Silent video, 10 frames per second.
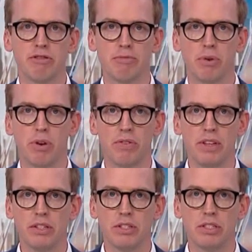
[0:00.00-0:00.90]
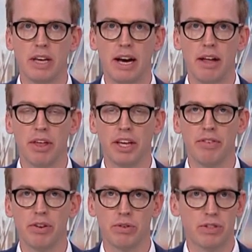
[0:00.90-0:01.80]
for more on this. Thank
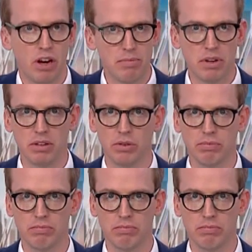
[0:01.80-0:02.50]
you for your time. Look,